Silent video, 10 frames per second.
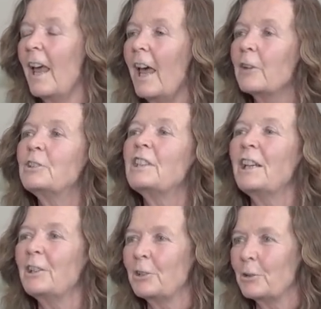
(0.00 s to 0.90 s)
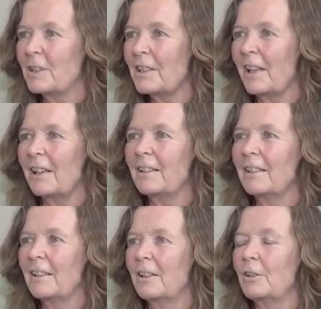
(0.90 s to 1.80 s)
How dare you say
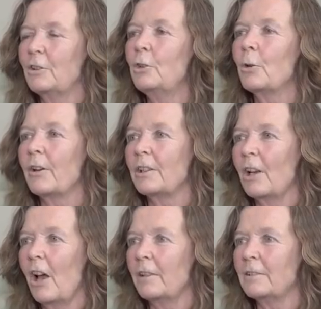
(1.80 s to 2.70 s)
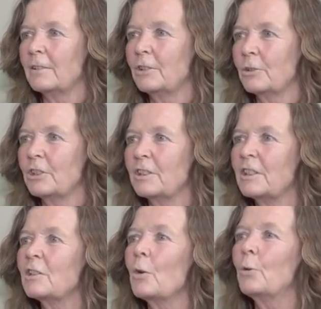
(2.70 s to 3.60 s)
you are enlightened? You're just
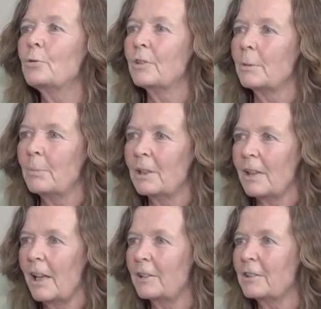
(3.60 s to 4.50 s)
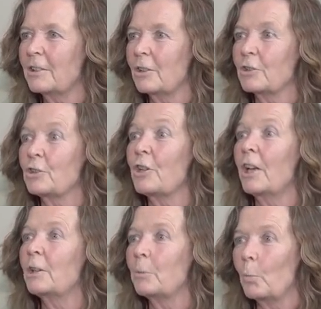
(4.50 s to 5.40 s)
this ordinary middle-aged
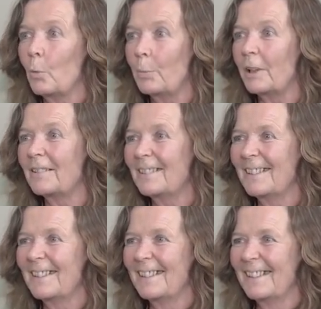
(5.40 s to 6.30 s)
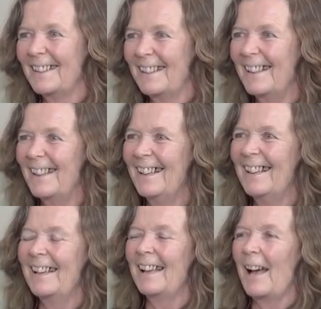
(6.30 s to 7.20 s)
Australian woman,
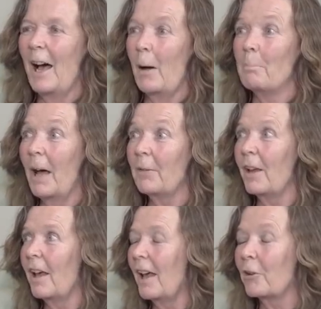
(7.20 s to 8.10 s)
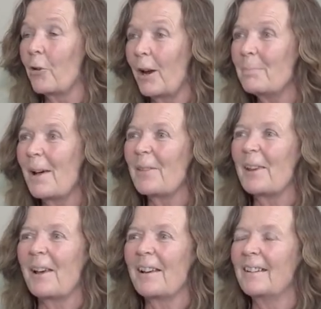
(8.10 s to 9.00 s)
a mother, a
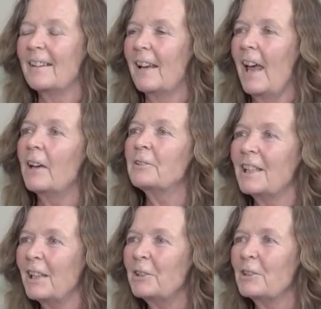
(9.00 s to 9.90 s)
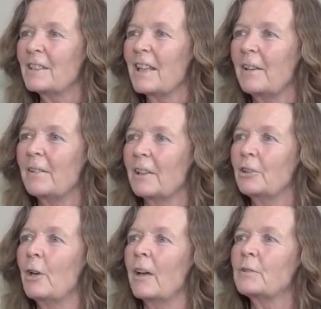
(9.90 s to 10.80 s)
grandmother. How dare you say that?
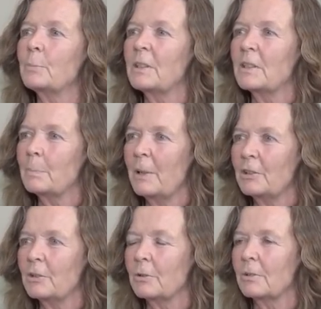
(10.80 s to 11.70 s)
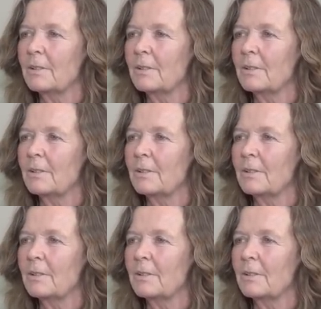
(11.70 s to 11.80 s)
You have to be special.